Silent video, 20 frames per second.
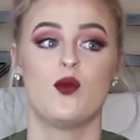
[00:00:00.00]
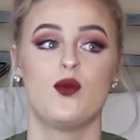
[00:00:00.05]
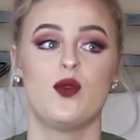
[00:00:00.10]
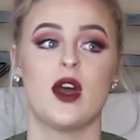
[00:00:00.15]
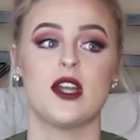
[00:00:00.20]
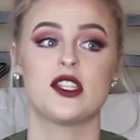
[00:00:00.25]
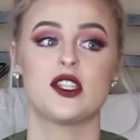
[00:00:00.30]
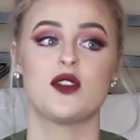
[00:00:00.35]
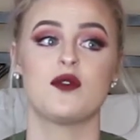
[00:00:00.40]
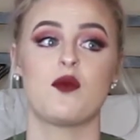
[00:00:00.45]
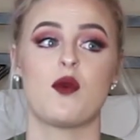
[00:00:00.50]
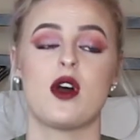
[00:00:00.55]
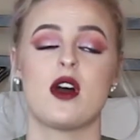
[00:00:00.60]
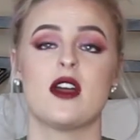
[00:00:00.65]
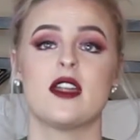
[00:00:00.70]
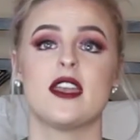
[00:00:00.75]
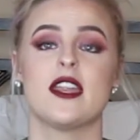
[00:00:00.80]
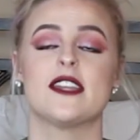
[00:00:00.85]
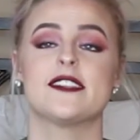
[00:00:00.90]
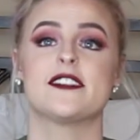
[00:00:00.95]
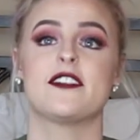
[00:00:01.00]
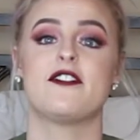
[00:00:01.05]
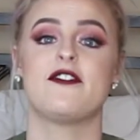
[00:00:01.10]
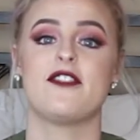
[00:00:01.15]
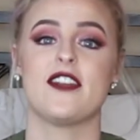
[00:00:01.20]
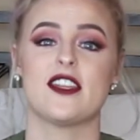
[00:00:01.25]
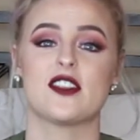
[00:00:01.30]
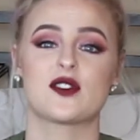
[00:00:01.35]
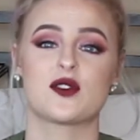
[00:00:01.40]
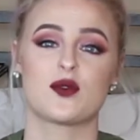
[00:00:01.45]
What you want is a
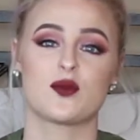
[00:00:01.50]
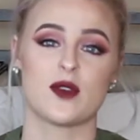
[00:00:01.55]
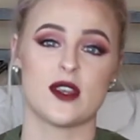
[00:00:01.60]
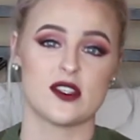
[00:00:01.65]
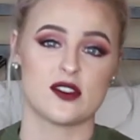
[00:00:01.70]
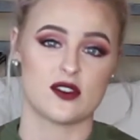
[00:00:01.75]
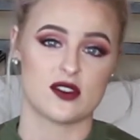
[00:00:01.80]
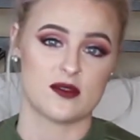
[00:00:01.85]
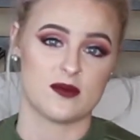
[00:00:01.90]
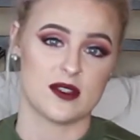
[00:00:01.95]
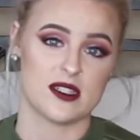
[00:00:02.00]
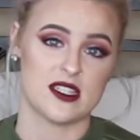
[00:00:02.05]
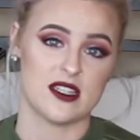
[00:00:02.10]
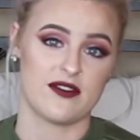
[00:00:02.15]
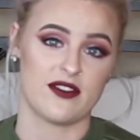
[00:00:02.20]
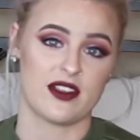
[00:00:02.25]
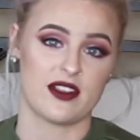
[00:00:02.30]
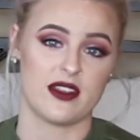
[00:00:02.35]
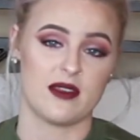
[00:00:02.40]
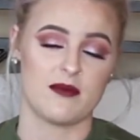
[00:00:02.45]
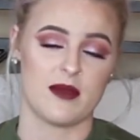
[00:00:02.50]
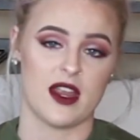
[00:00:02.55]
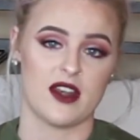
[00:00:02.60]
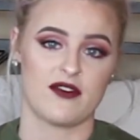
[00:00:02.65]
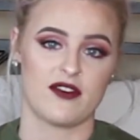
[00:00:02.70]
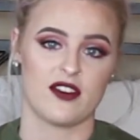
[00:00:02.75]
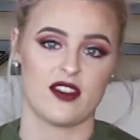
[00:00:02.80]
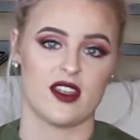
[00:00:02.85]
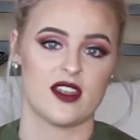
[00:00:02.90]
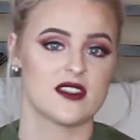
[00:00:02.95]
facial razor specifically
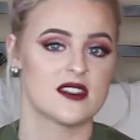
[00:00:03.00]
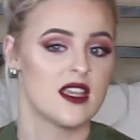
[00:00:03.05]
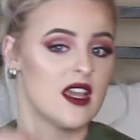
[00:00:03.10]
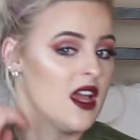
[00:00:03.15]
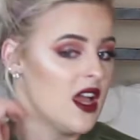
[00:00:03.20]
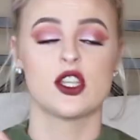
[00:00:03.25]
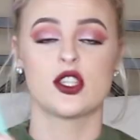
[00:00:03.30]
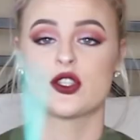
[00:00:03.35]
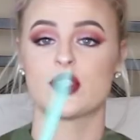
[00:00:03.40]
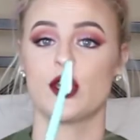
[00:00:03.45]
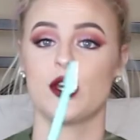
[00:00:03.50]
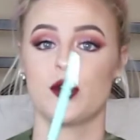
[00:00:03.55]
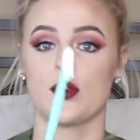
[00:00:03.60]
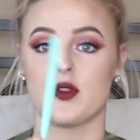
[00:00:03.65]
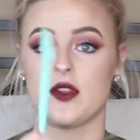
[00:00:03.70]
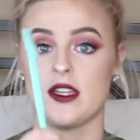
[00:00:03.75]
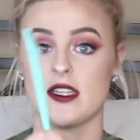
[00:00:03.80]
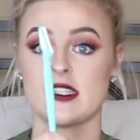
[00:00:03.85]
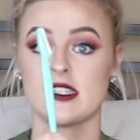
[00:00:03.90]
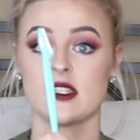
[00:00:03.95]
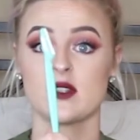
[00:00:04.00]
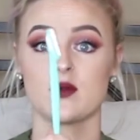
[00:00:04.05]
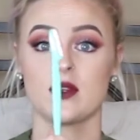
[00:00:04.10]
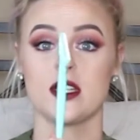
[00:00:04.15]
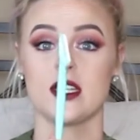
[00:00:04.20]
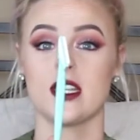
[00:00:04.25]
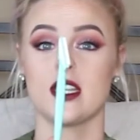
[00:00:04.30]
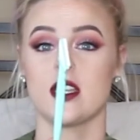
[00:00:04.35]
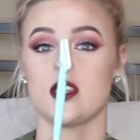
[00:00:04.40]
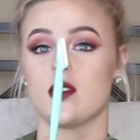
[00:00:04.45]
made for this. So this is
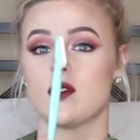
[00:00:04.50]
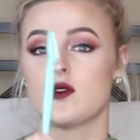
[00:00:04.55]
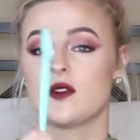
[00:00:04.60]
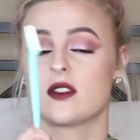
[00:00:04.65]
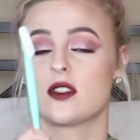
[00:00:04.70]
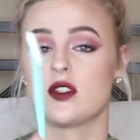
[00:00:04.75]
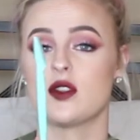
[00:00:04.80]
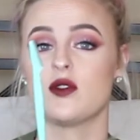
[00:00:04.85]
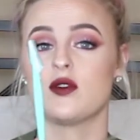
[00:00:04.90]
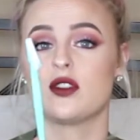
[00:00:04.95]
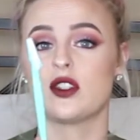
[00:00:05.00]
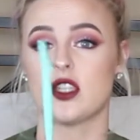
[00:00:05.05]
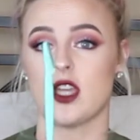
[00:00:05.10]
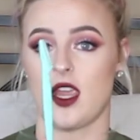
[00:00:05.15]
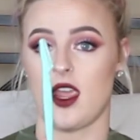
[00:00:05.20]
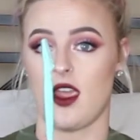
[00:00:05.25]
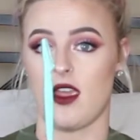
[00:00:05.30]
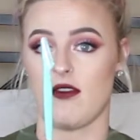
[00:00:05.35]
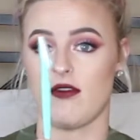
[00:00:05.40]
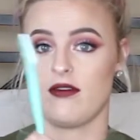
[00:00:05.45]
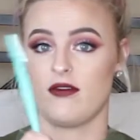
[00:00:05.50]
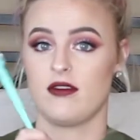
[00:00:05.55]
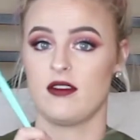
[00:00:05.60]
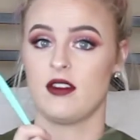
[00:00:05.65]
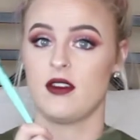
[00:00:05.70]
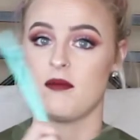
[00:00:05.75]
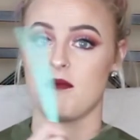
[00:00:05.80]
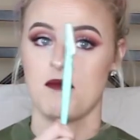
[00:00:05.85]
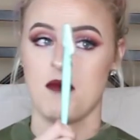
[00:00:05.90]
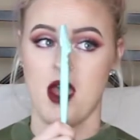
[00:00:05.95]
what I use to shave
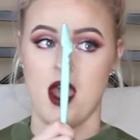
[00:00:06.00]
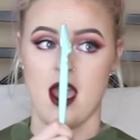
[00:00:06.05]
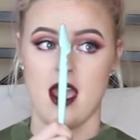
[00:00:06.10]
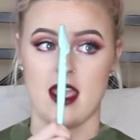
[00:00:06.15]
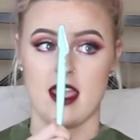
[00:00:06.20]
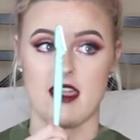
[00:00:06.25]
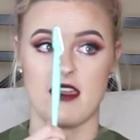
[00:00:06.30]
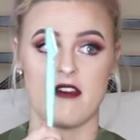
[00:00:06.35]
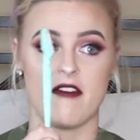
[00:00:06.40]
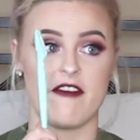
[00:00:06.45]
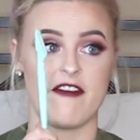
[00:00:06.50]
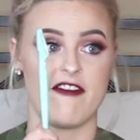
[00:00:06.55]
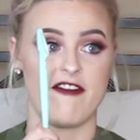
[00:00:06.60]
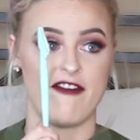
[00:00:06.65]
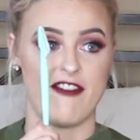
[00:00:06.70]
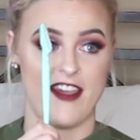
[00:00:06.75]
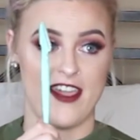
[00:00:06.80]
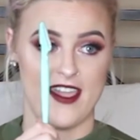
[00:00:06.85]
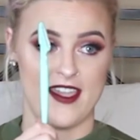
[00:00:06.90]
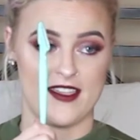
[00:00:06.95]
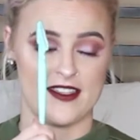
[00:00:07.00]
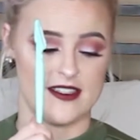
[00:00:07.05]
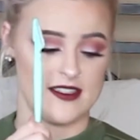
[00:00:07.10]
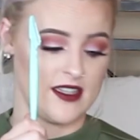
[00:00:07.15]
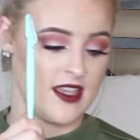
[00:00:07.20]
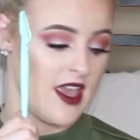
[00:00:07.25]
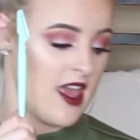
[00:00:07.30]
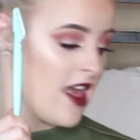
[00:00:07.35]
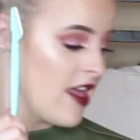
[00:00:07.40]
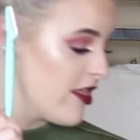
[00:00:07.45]
my face.